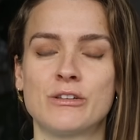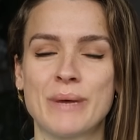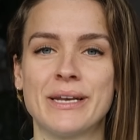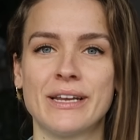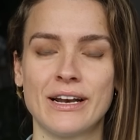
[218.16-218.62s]
I
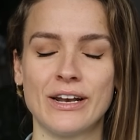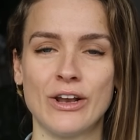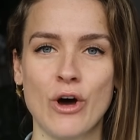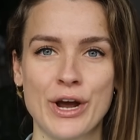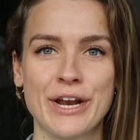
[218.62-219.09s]
spent
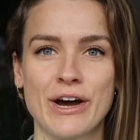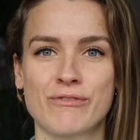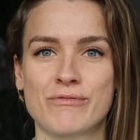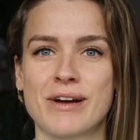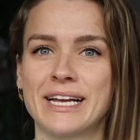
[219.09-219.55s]
long
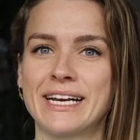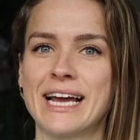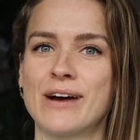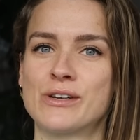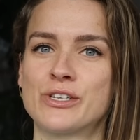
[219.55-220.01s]
enough running
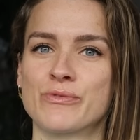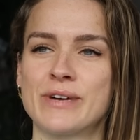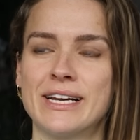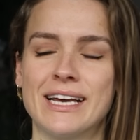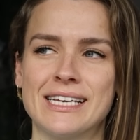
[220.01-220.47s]
now to
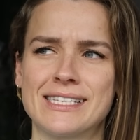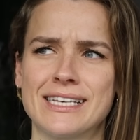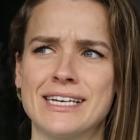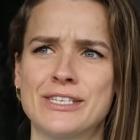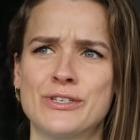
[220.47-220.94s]
realize
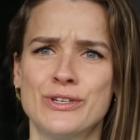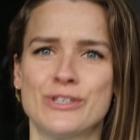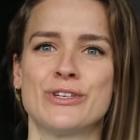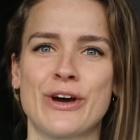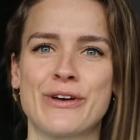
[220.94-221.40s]
that as soon
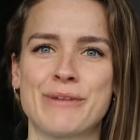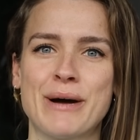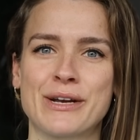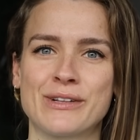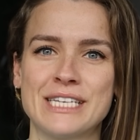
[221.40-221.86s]
as you go in a
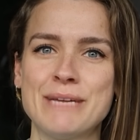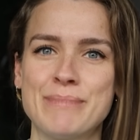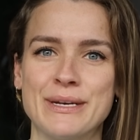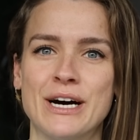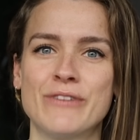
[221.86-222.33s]
puddle
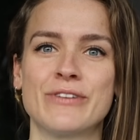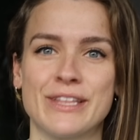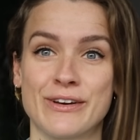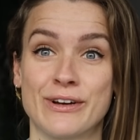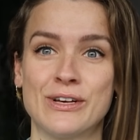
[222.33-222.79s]
deep enough,
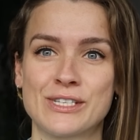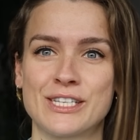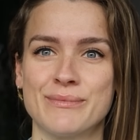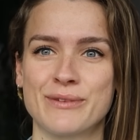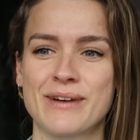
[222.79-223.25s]
and there are
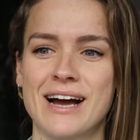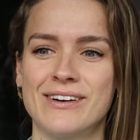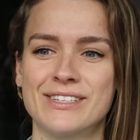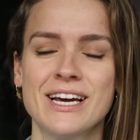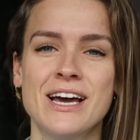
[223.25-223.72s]
lots of them
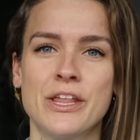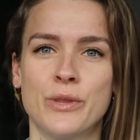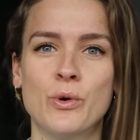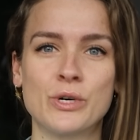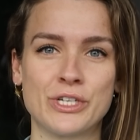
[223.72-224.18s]
around,
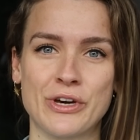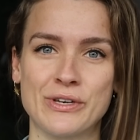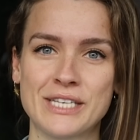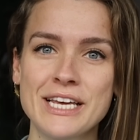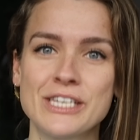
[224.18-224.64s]
the water
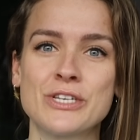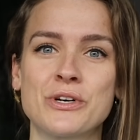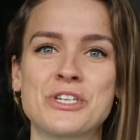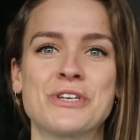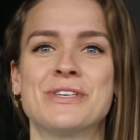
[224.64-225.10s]
goes into
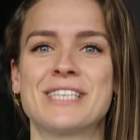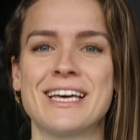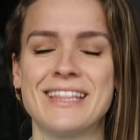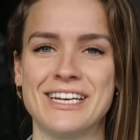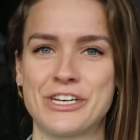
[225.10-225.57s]
your shoes
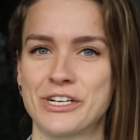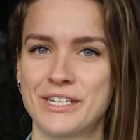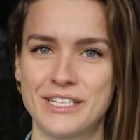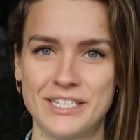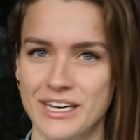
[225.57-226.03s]
and then
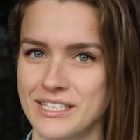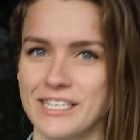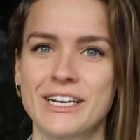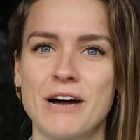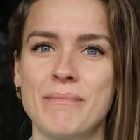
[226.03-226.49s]
just
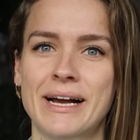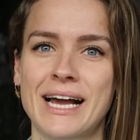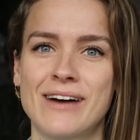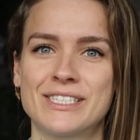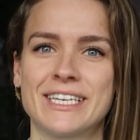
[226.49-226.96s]
doesn't come
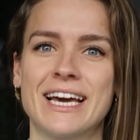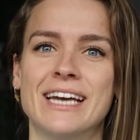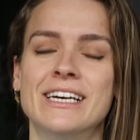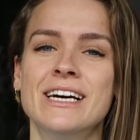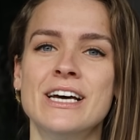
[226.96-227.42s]
back out
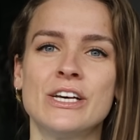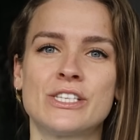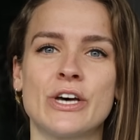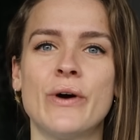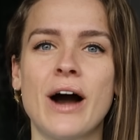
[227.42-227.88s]
again.
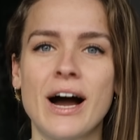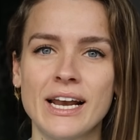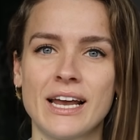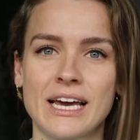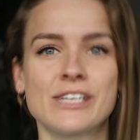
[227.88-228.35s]
So
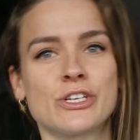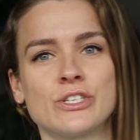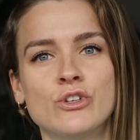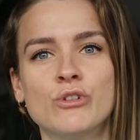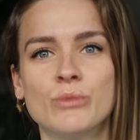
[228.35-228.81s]
I like
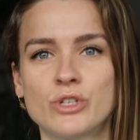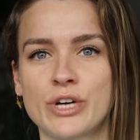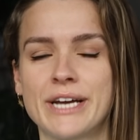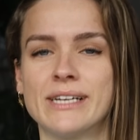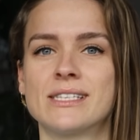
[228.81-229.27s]
just normal
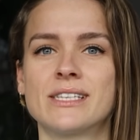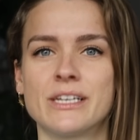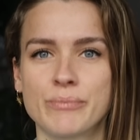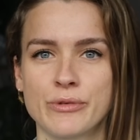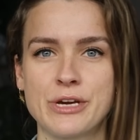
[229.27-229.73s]
trainers
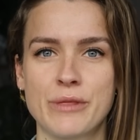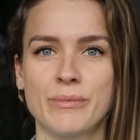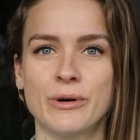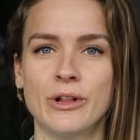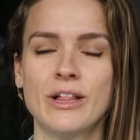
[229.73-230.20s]
that are
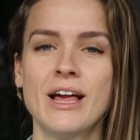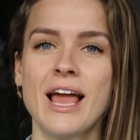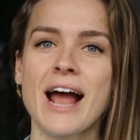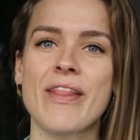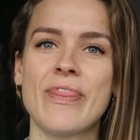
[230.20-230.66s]
breathable.
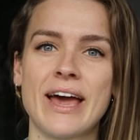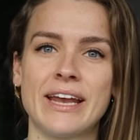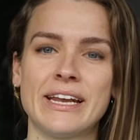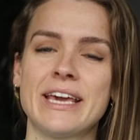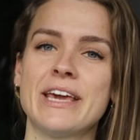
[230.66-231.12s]
And
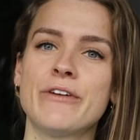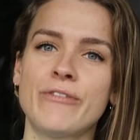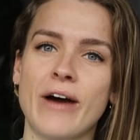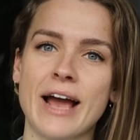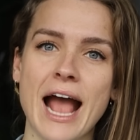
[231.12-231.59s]
then
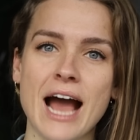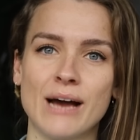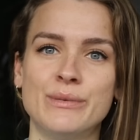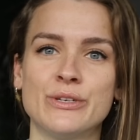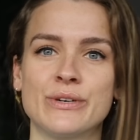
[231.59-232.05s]
if I
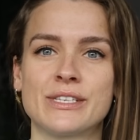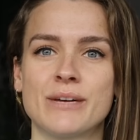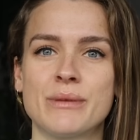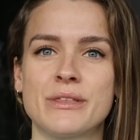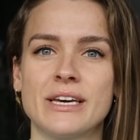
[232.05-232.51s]
am doing
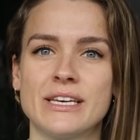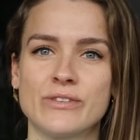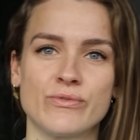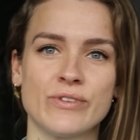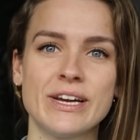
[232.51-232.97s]
something that
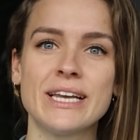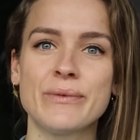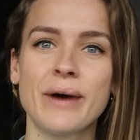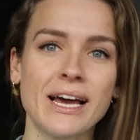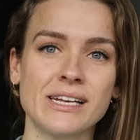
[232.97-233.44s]
is
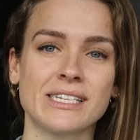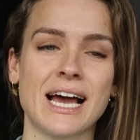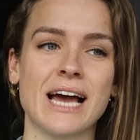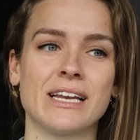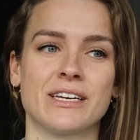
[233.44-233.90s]
really wet,
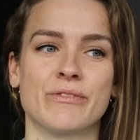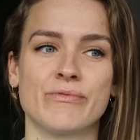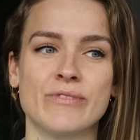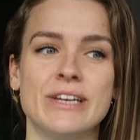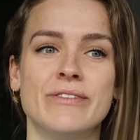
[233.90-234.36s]
and I
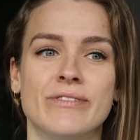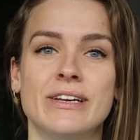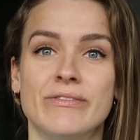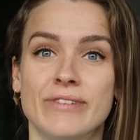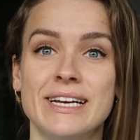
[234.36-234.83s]
really,
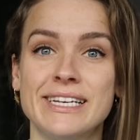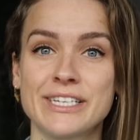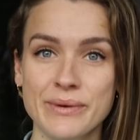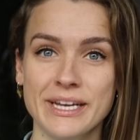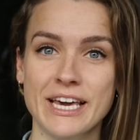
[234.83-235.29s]
really, really
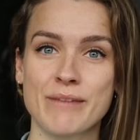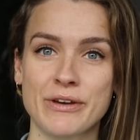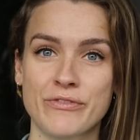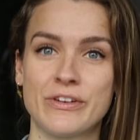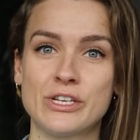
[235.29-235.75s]
don't want to get
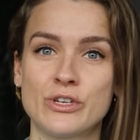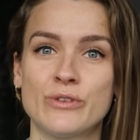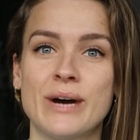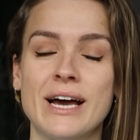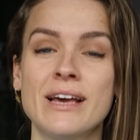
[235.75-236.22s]
my feet
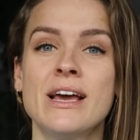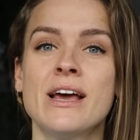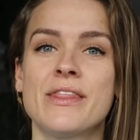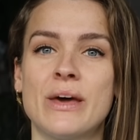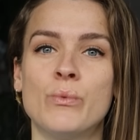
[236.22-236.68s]
too wet,
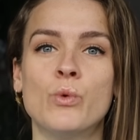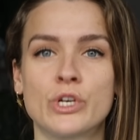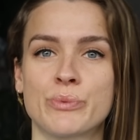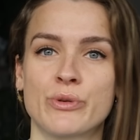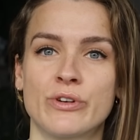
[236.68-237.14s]
then
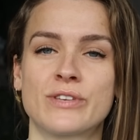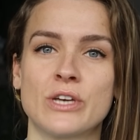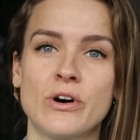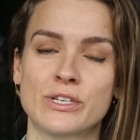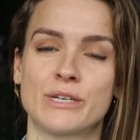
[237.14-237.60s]
waterproof
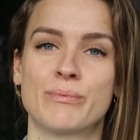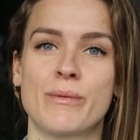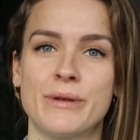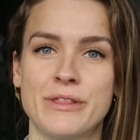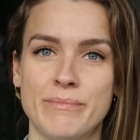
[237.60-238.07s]
socks are
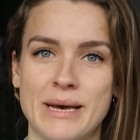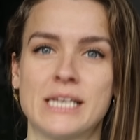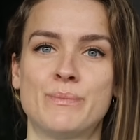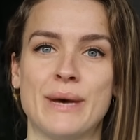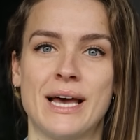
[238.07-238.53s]
probably the
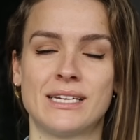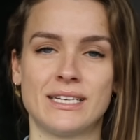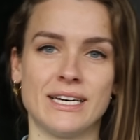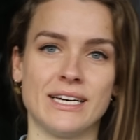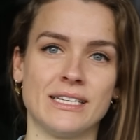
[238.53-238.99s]
best
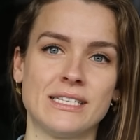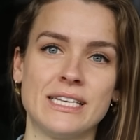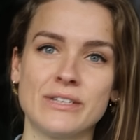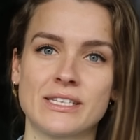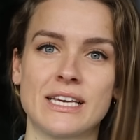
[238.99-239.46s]
bet. And
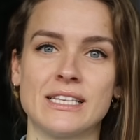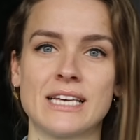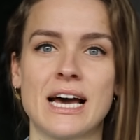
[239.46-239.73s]
sealskins